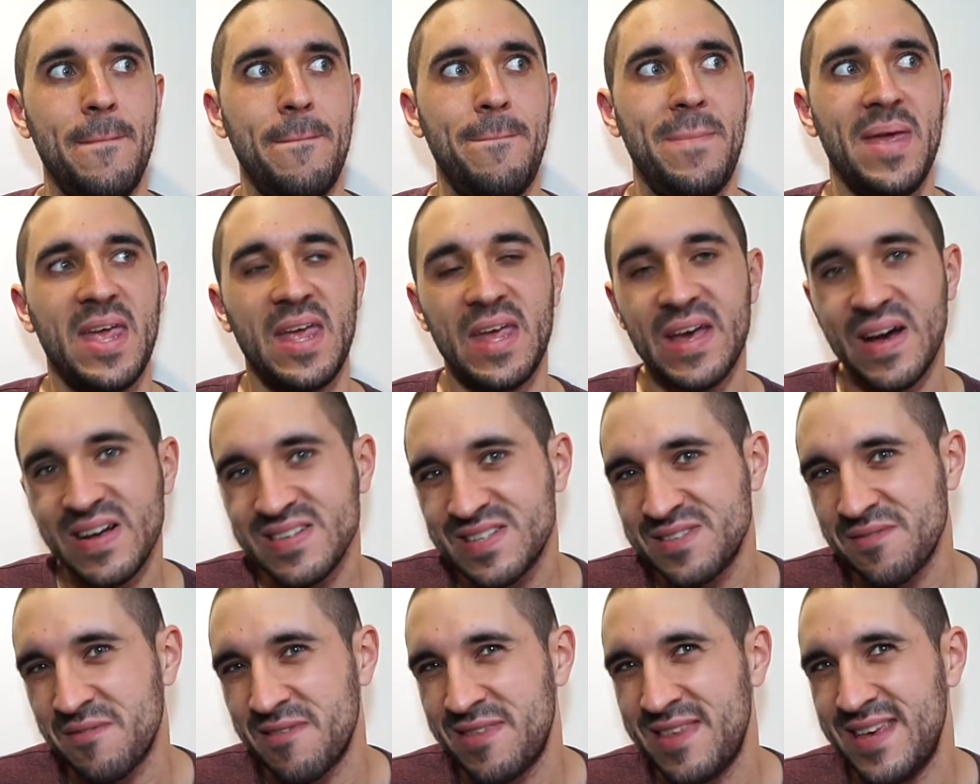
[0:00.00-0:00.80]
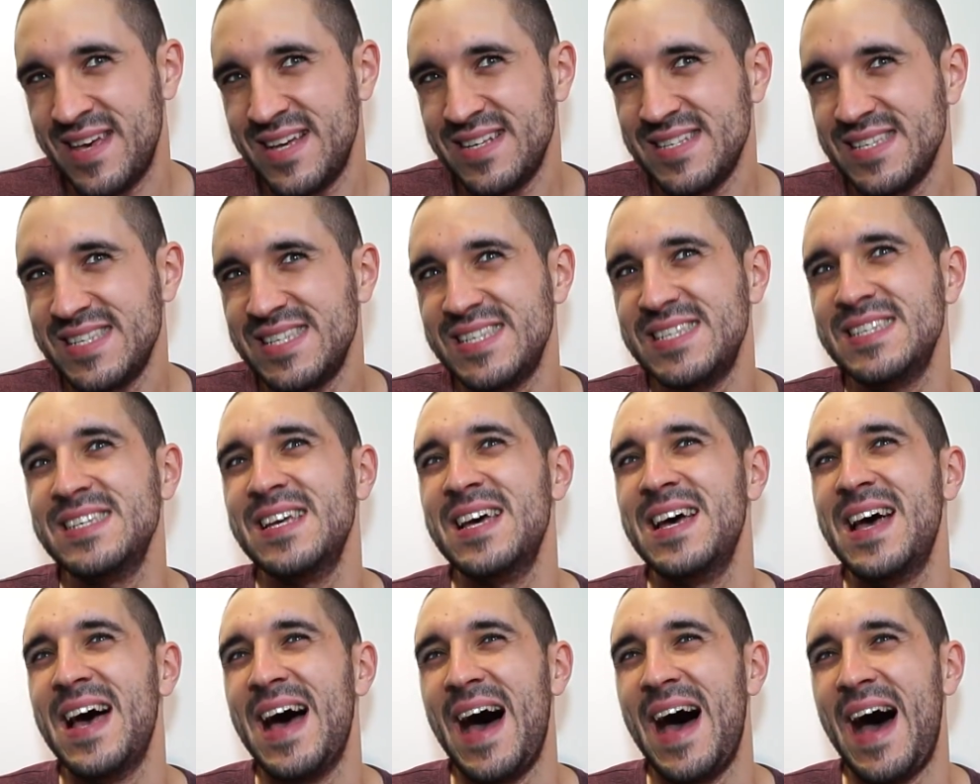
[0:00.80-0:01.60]
because of this,
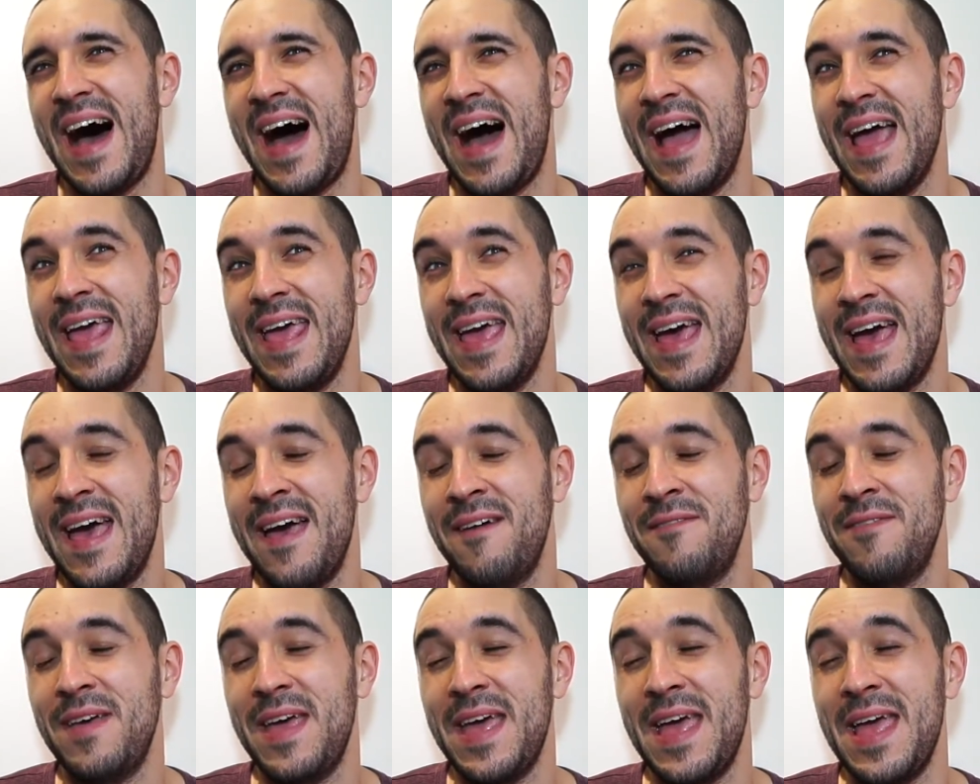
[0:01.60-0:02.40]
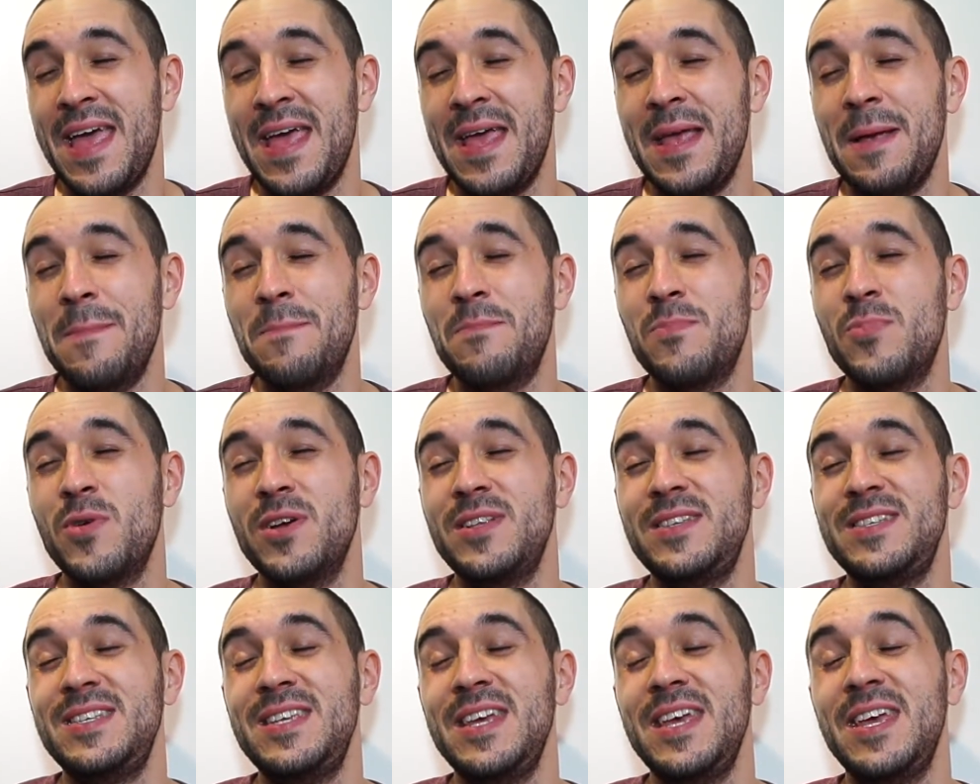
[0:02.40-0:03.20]
I have a
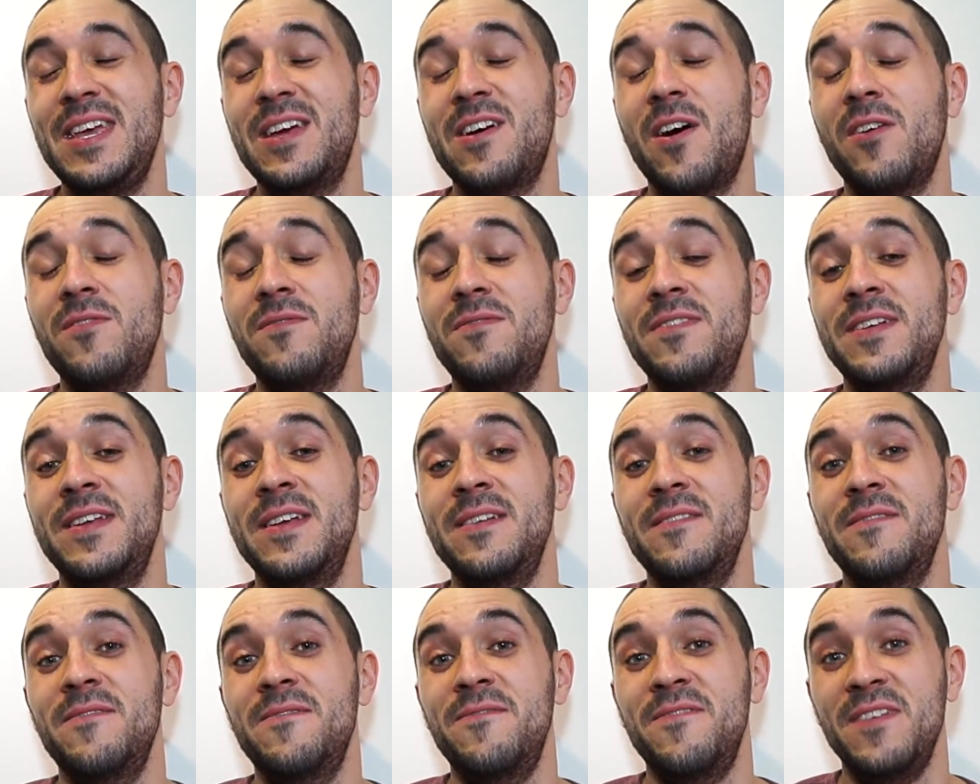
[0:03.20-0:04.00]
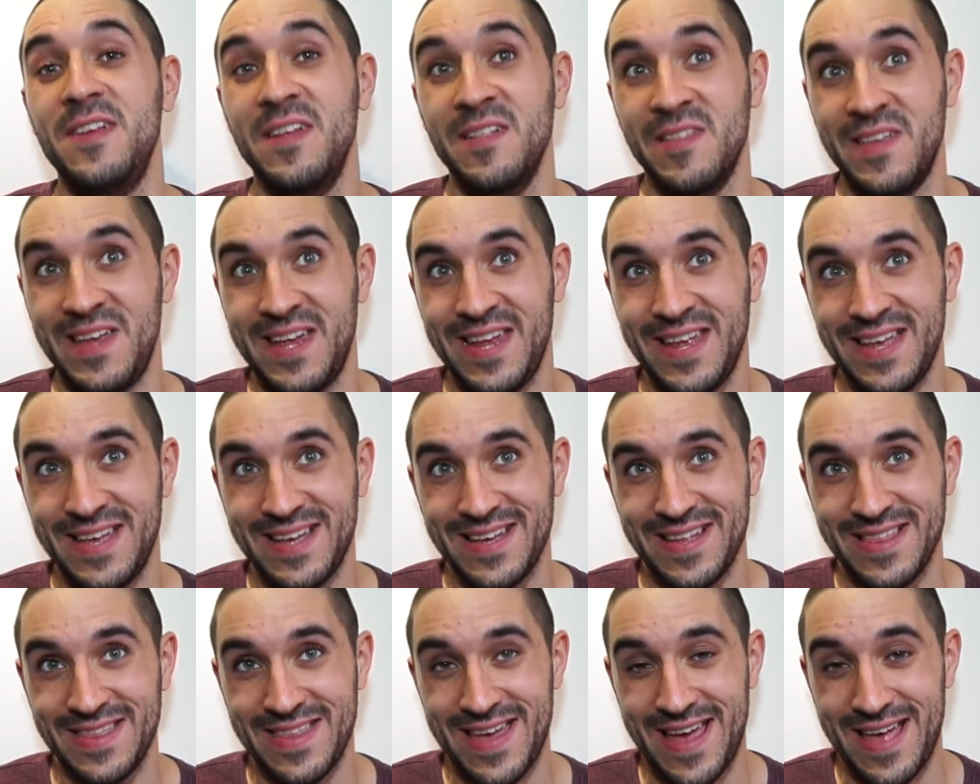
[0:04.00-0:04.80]
pretty confident feeling
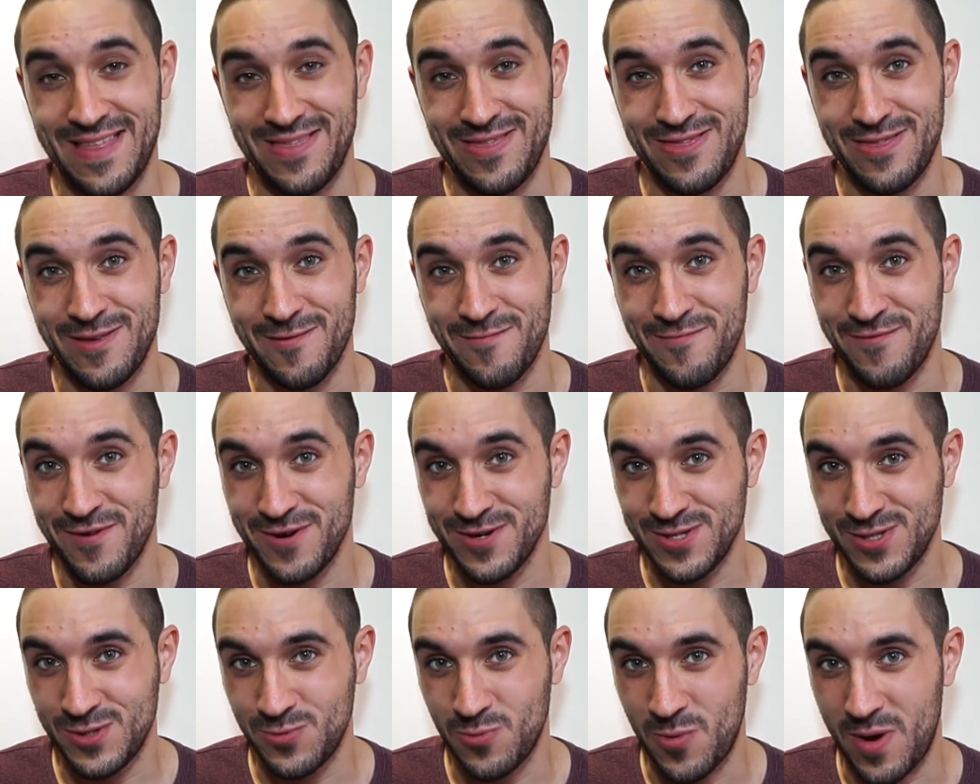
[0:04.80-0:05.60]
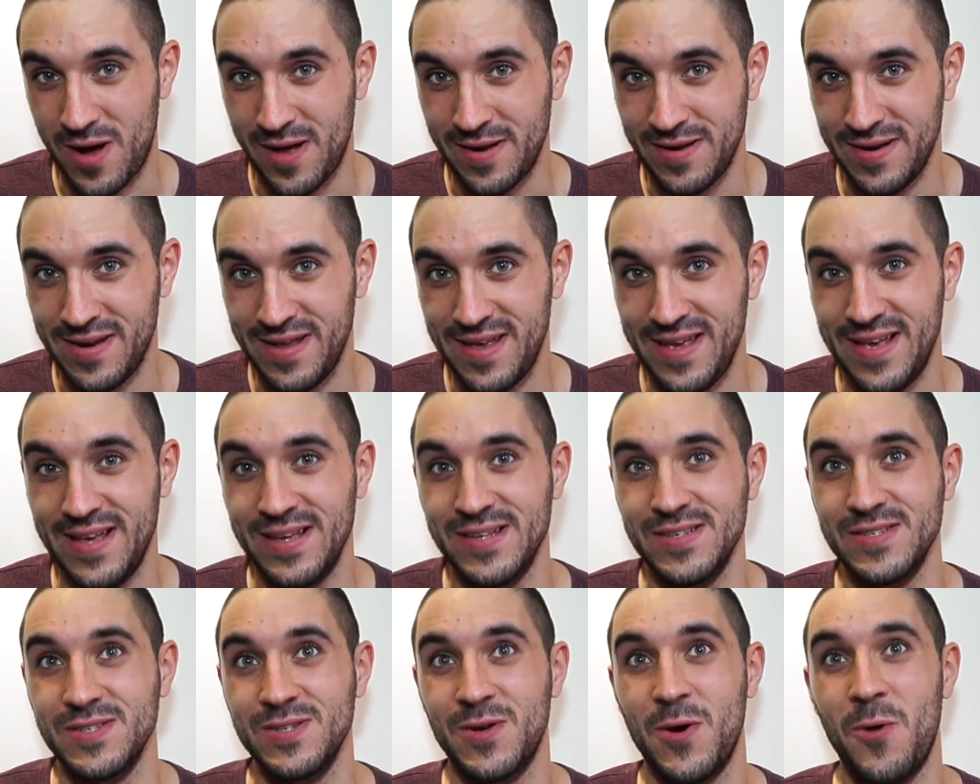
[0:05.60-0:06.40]
that the first one
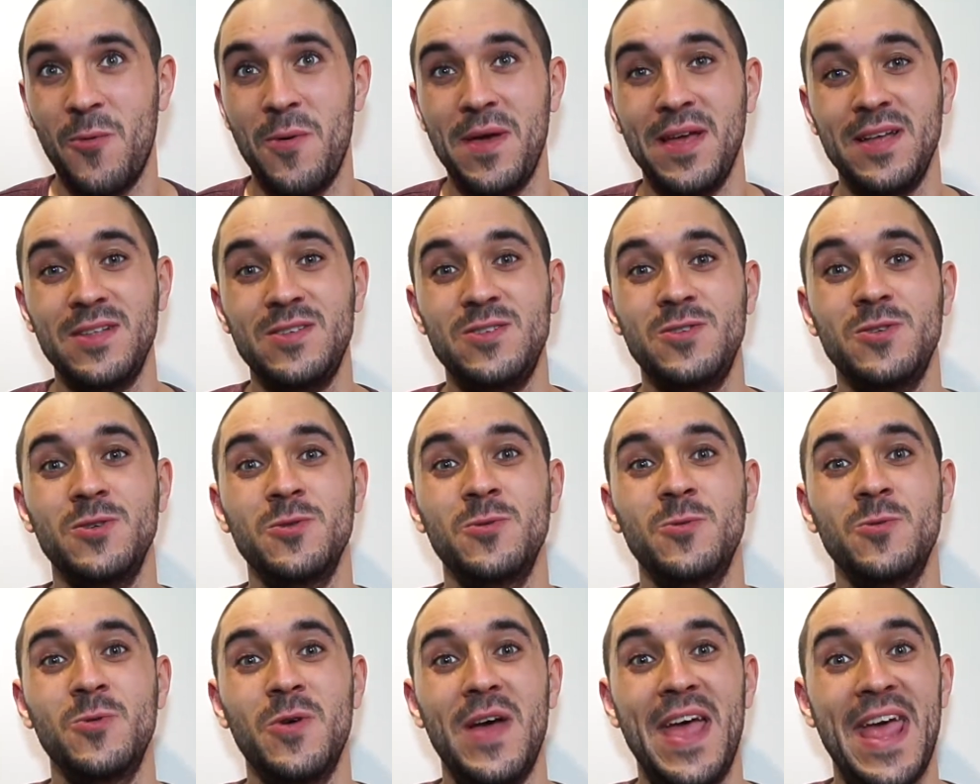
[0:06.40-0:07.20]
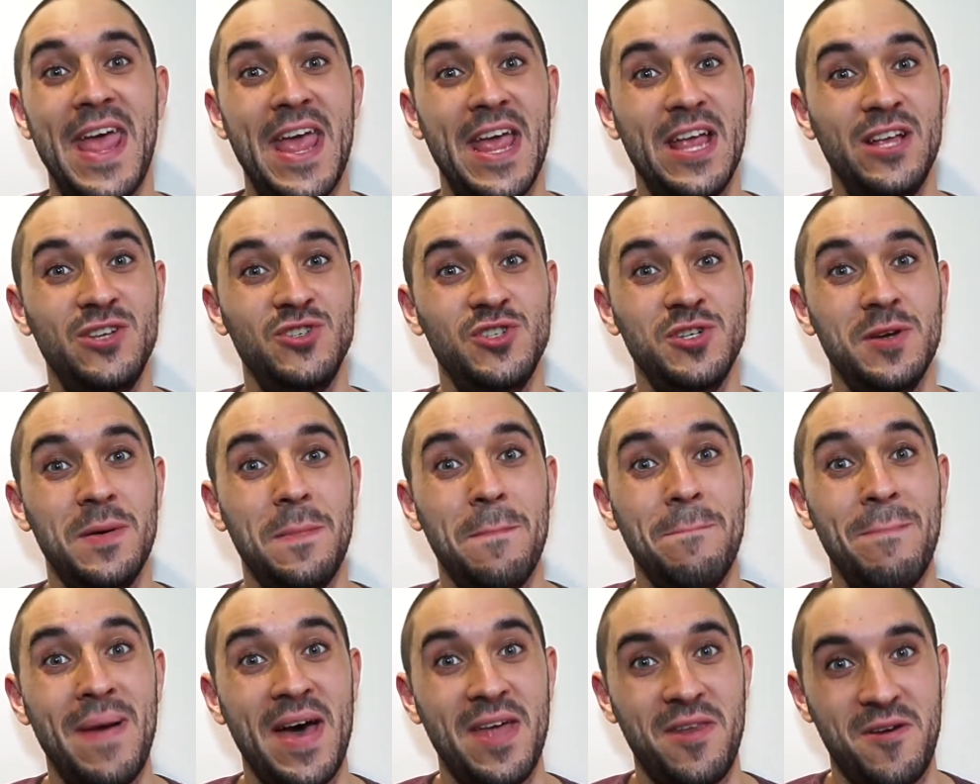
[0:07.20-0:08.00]
is going to age
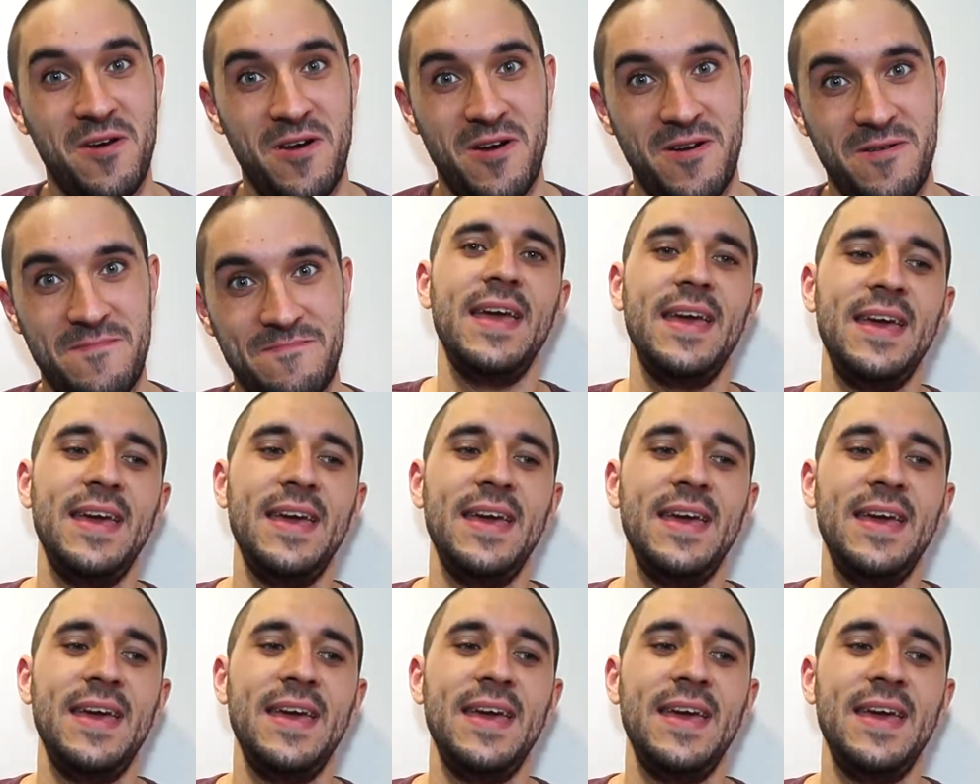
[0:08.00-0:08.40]
better.